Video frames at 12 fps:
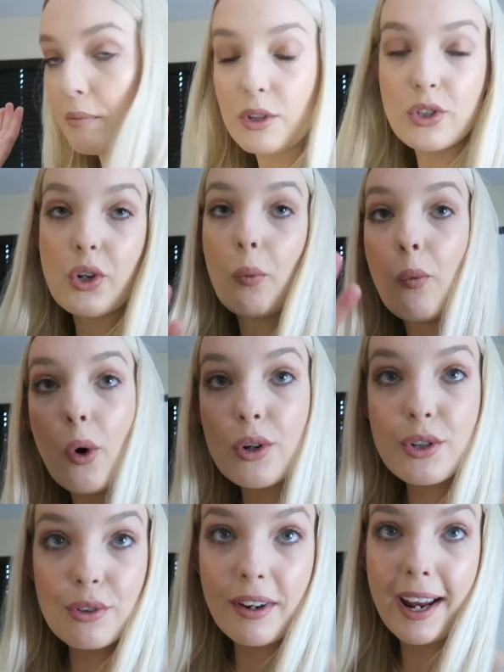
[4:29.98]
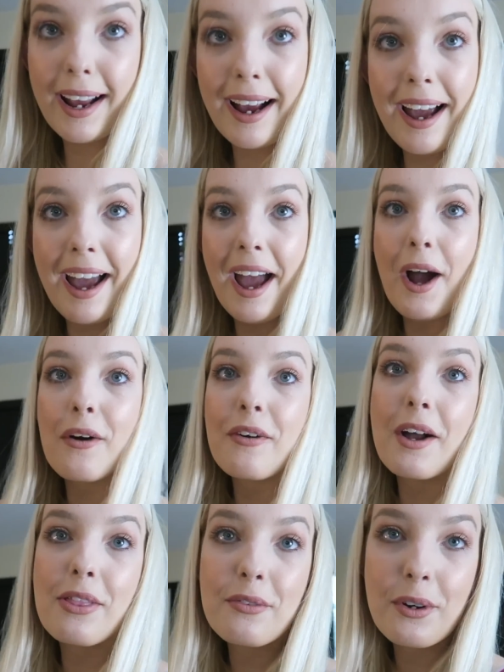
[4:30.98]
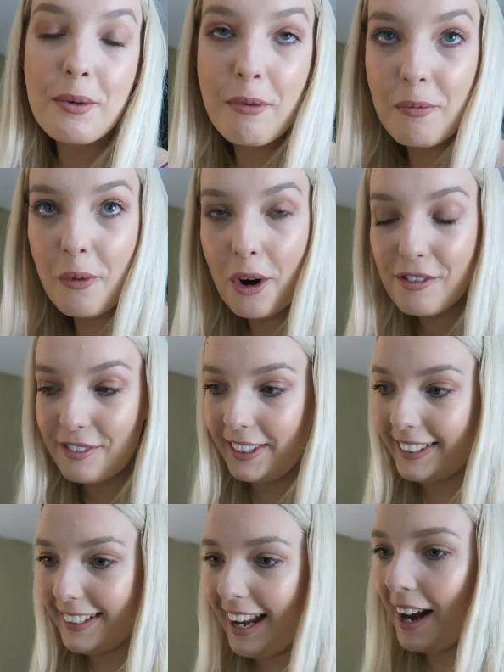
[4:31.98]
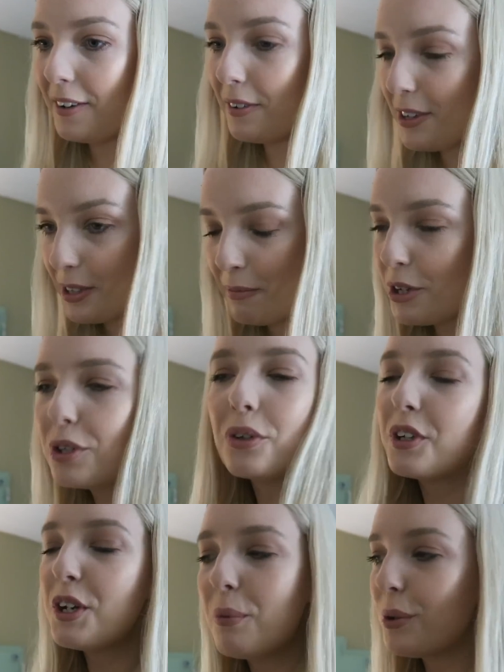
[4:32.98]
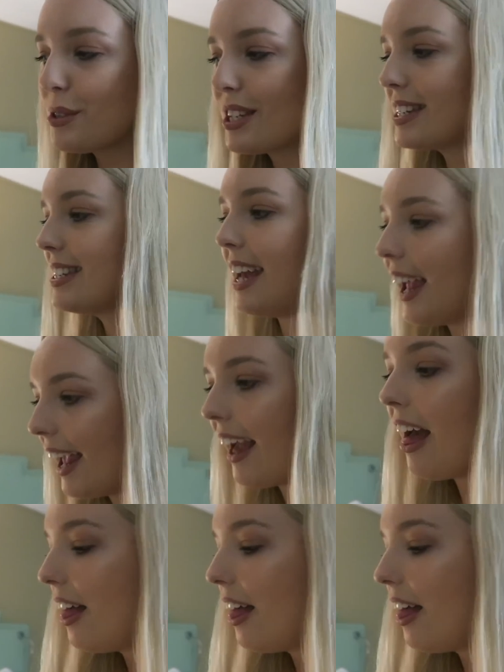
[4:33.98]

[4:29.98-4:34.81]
I'm gonna stop wandering around the room and waffling now, because I'm sure you want to see